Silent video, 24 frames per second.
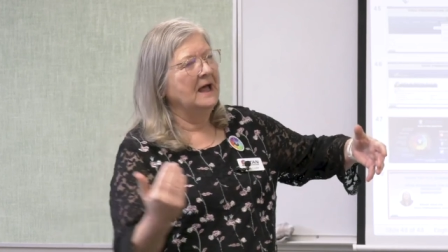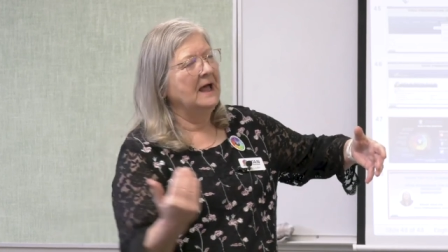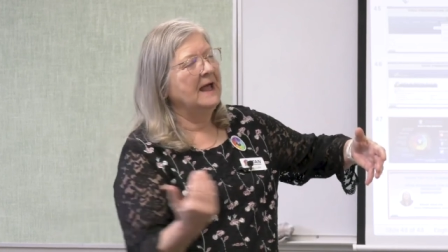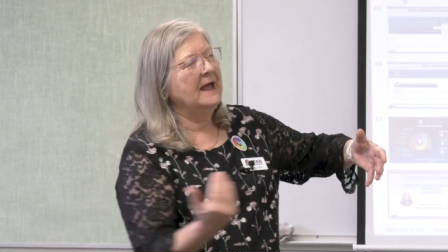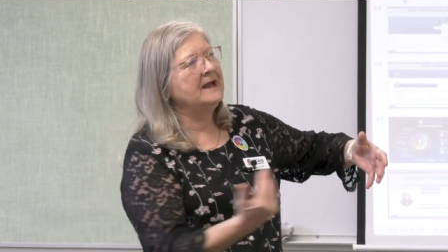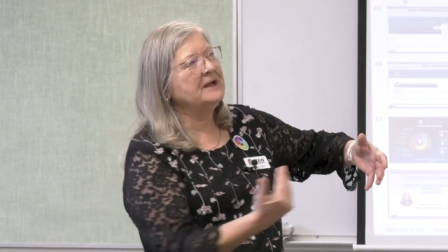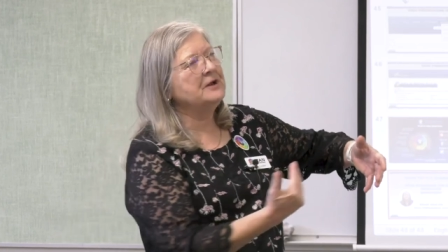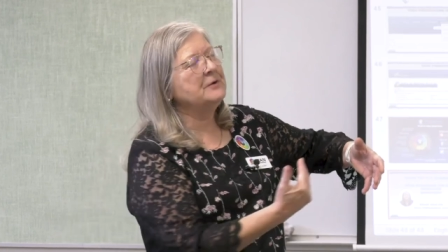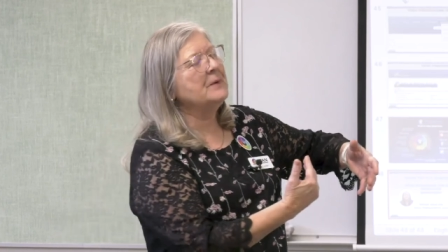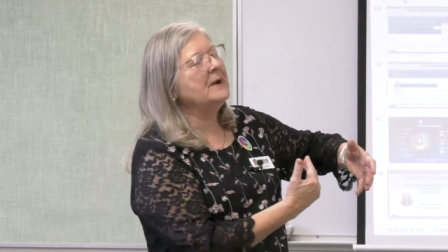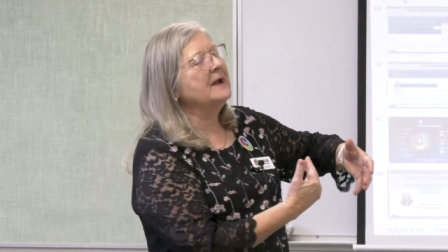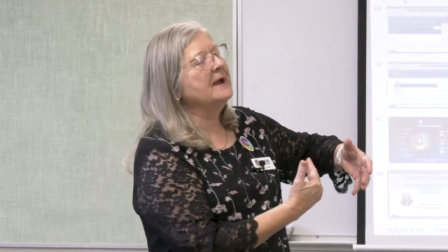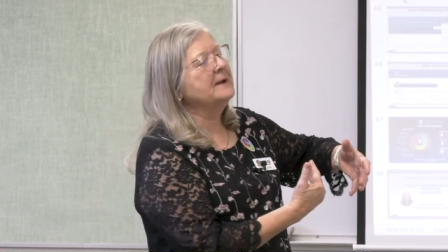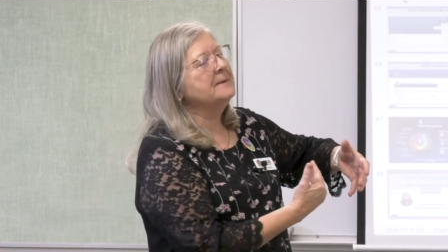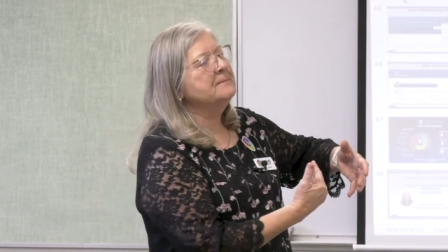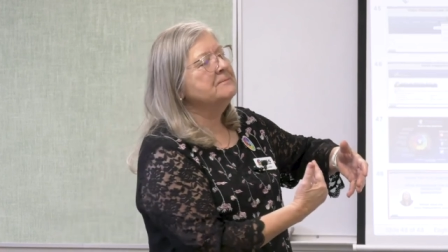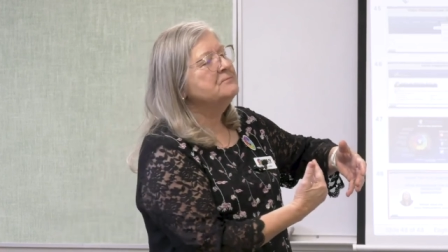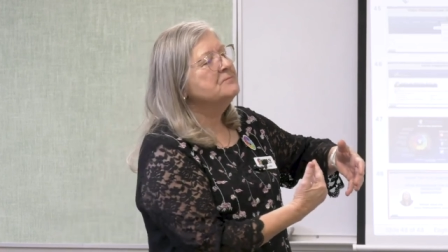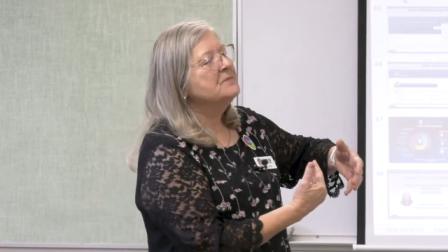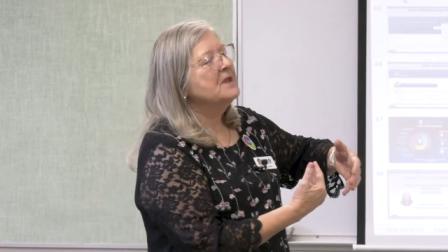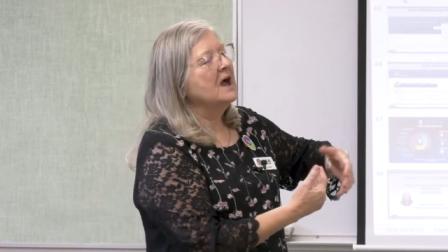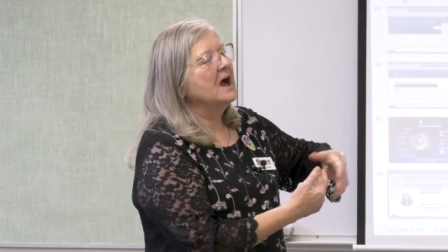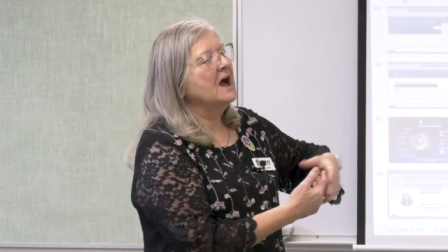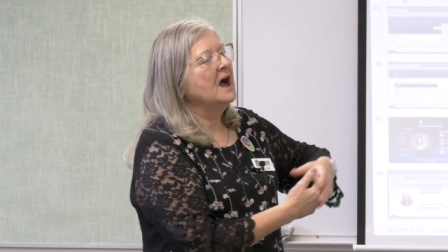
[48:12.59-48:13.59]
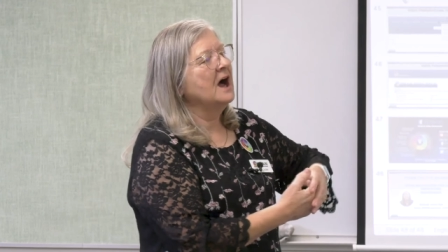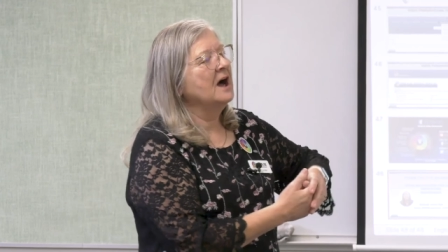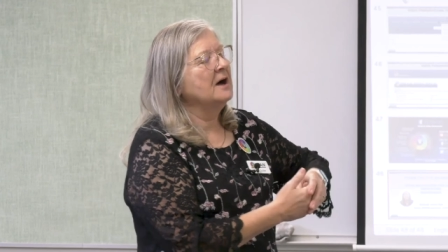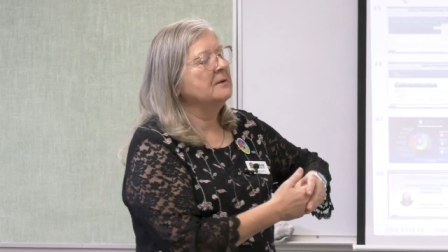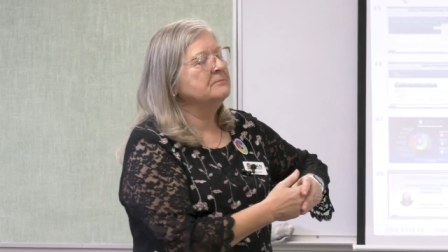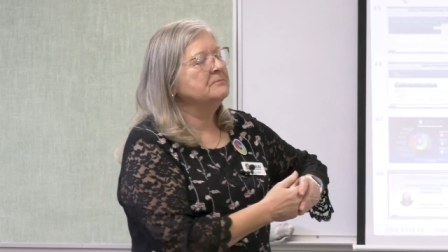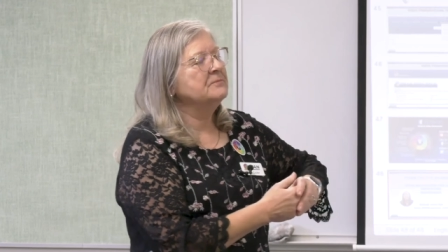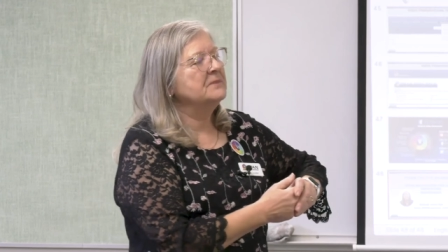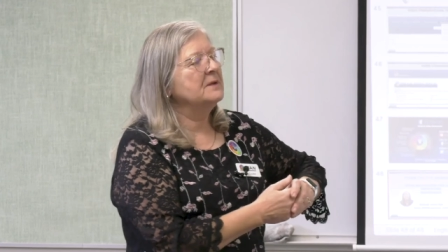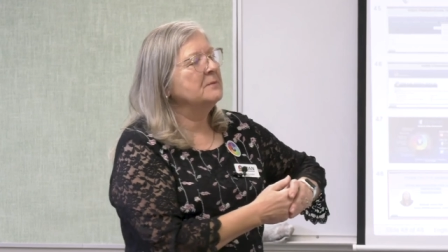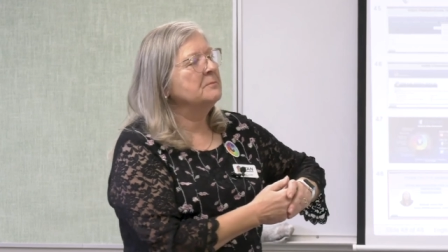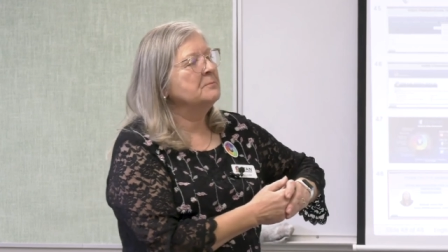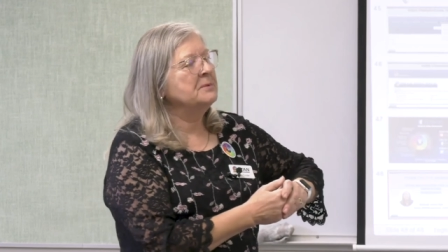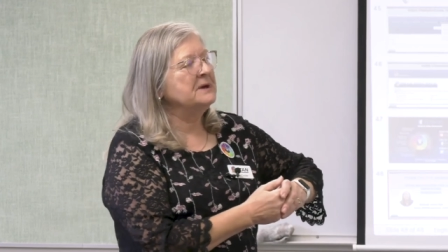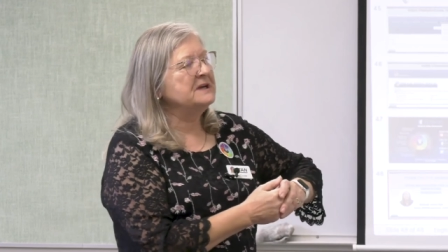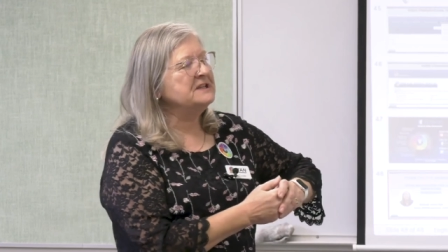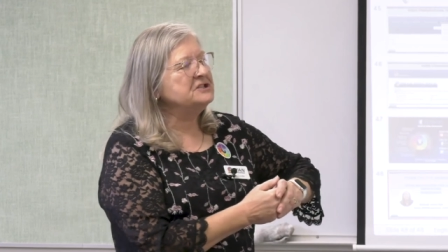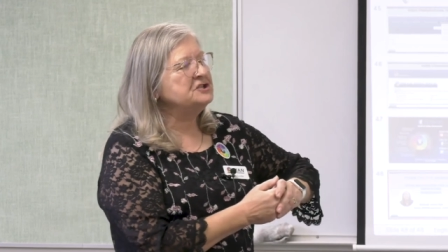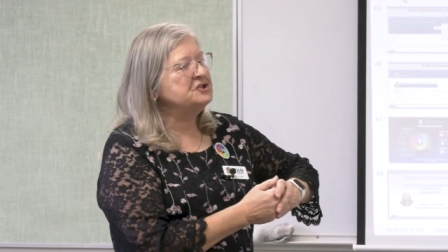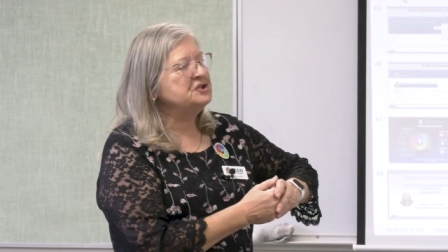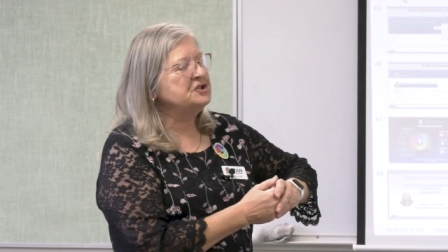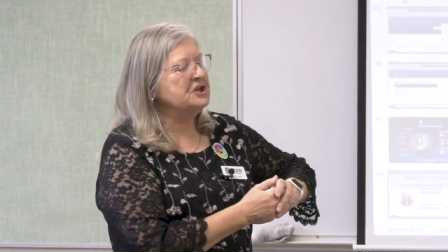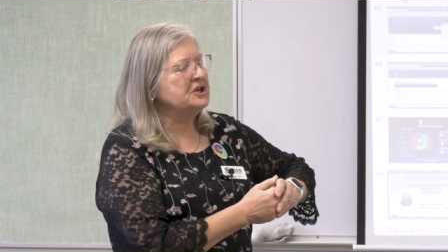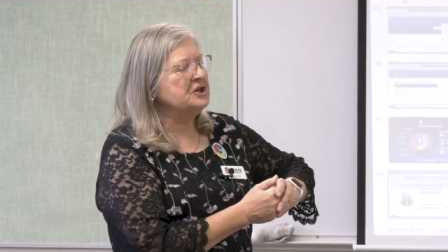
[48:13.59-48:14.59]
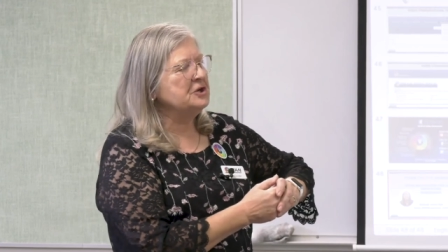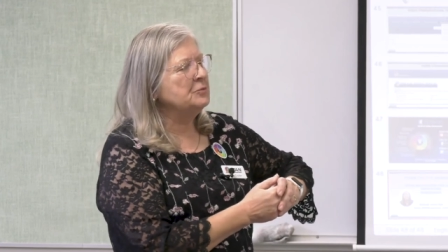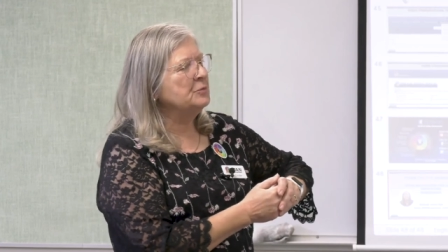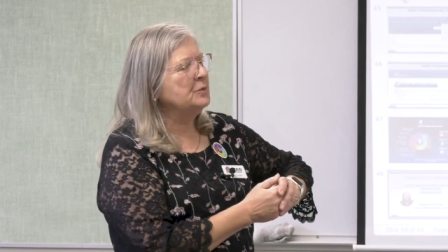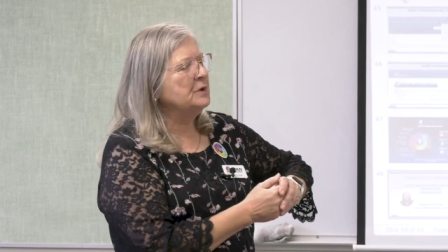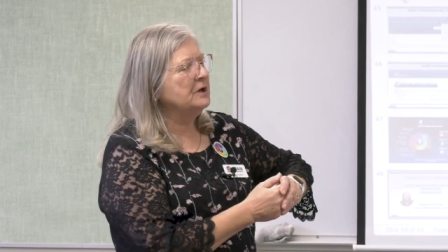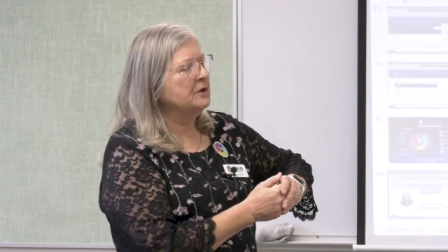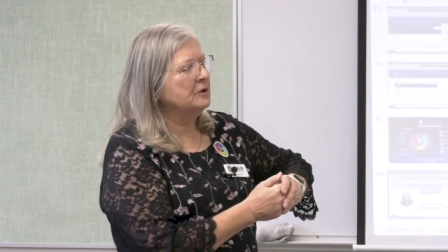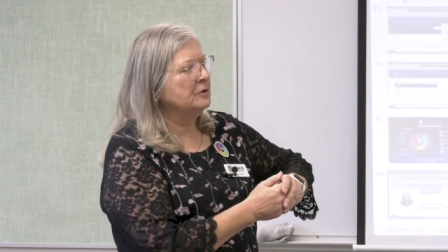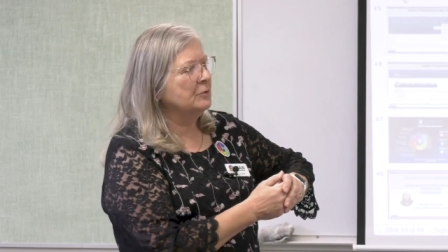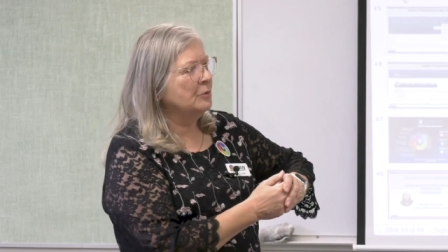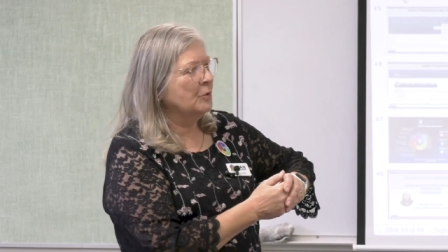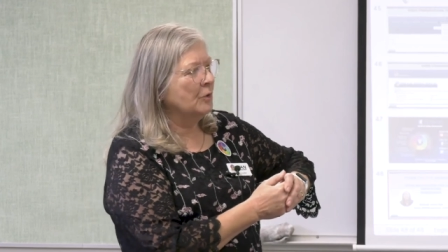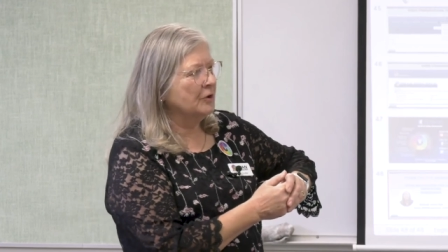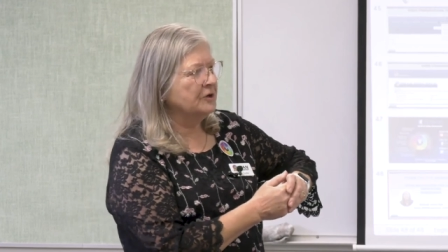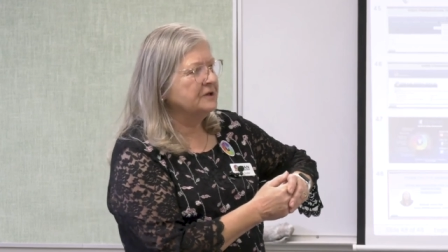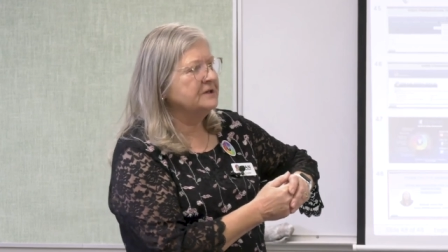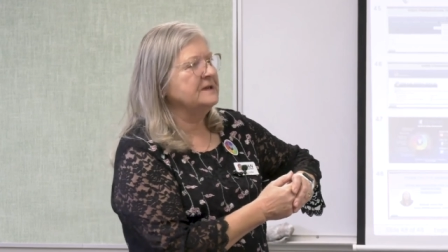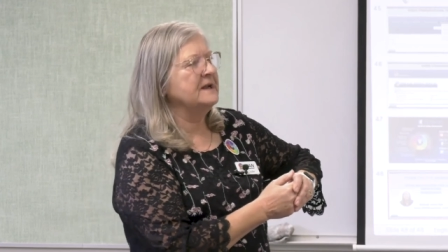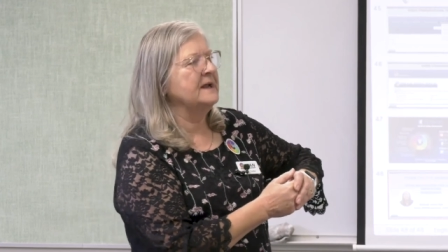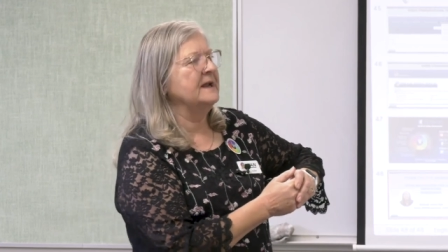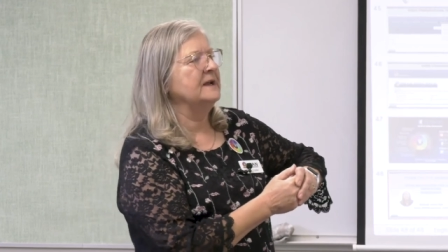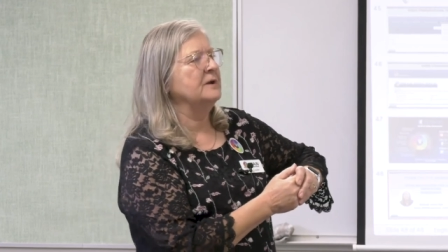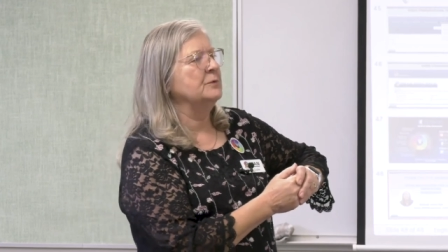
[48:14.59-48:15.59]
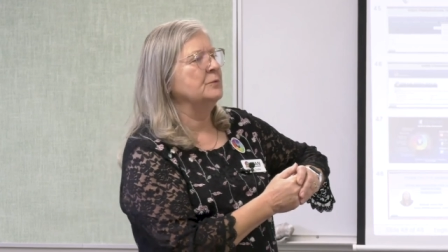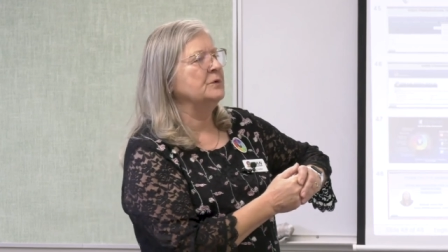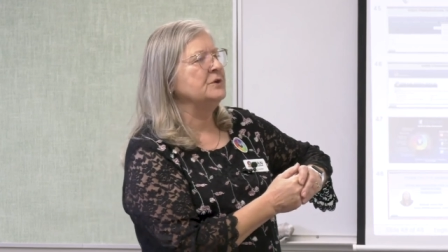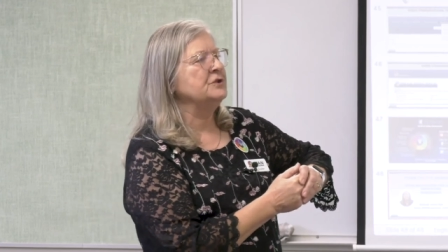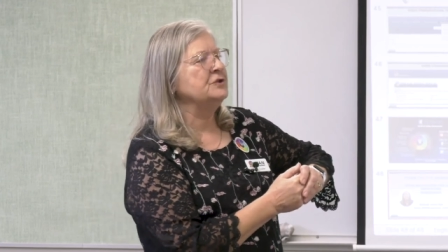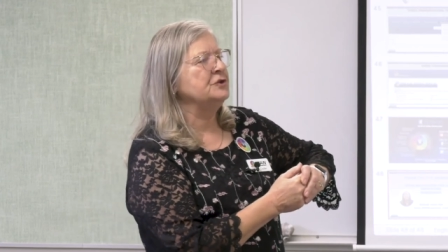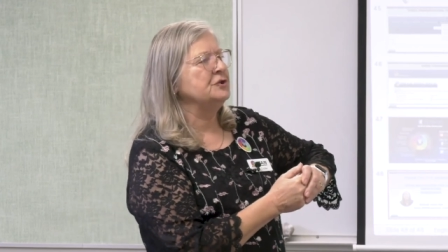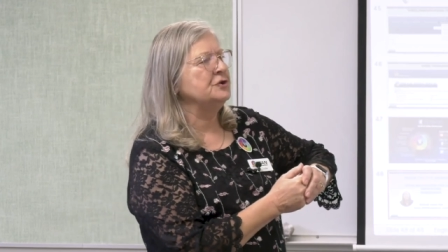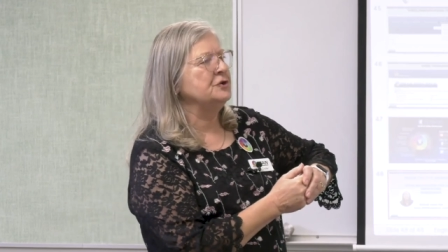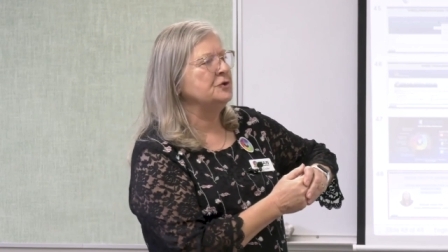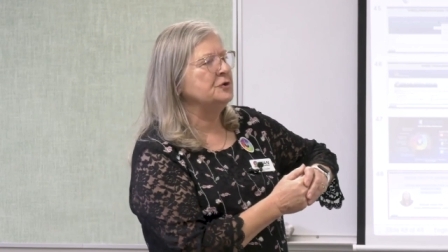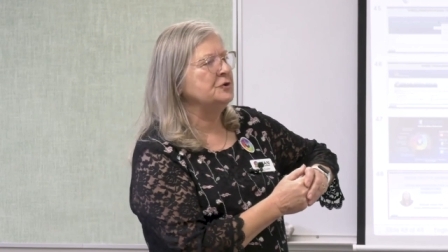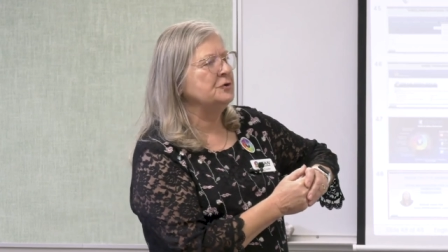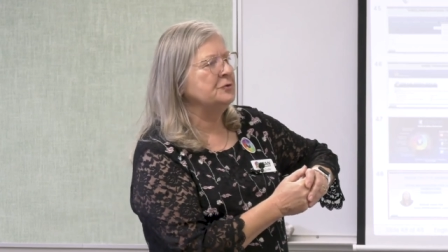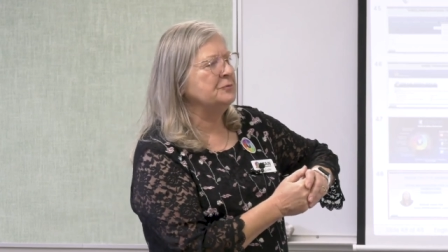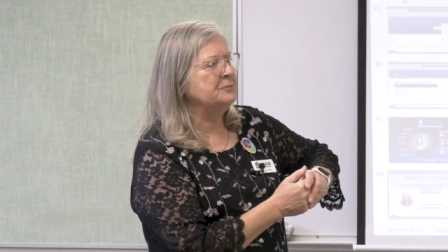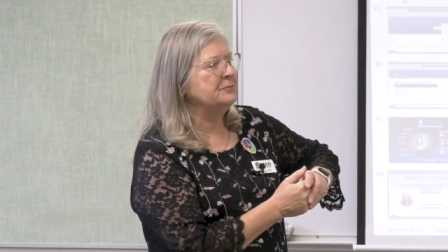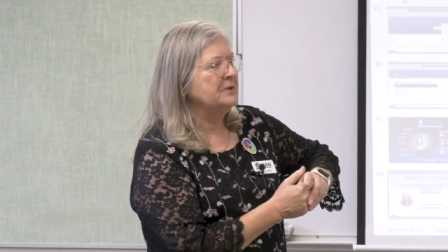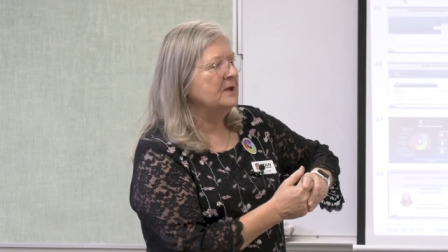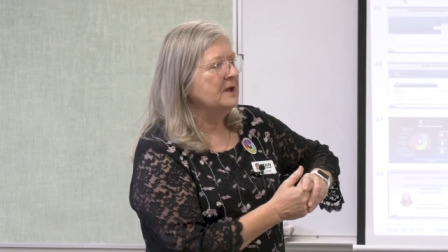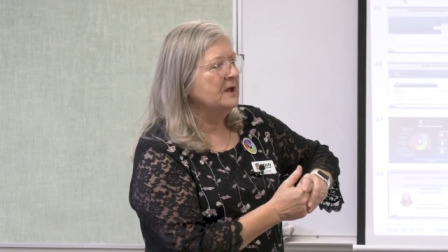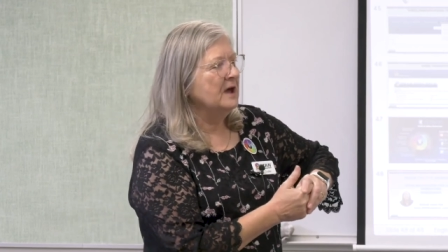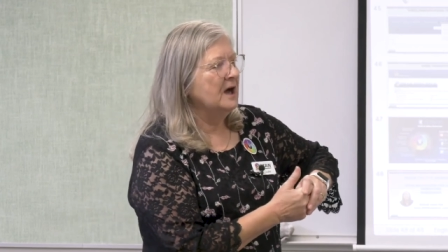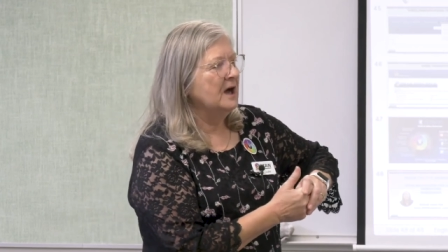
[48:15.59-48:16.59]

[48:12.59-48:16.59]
Anyway, um, but she will coordinate with you,